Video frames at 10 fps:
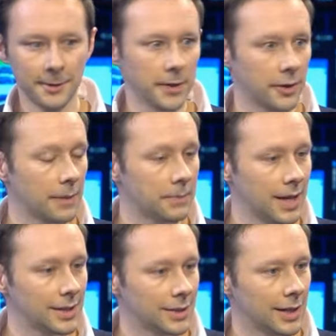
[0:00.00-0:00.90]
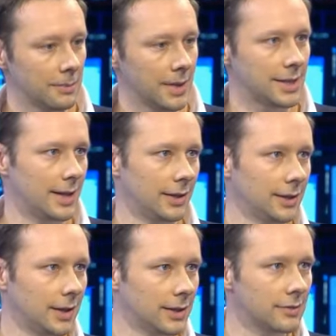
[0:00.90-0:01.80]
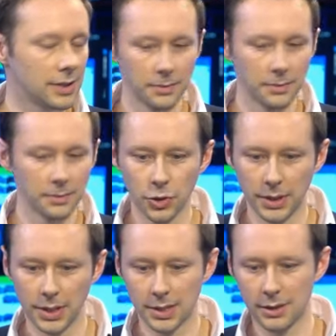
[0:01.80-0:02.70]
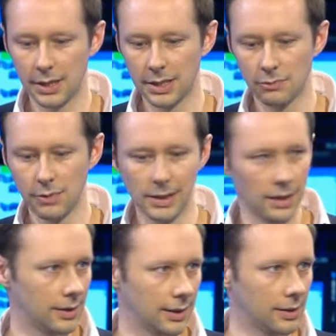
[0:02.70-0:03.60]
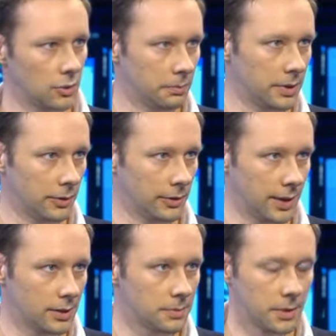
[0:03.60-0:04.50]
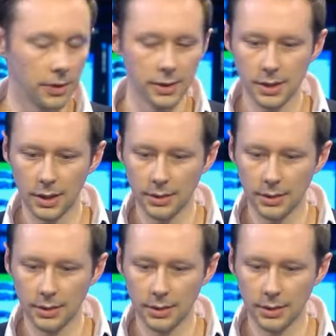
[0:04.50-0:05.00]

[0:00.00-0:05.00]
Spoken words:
have made a headline out of it. I'm not sure we necessarily need to read anything into it beyond that, to be honest.